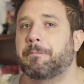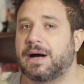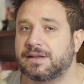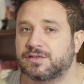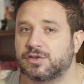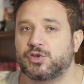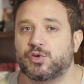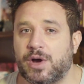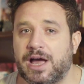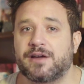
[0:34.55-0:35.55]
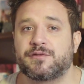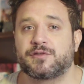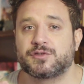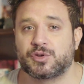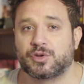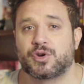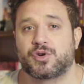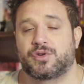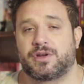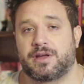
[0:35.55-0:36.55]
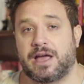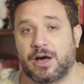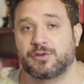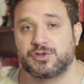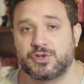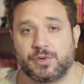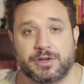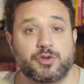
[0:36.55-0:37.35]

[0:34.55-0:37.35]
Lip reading: but you have to learn how to do it.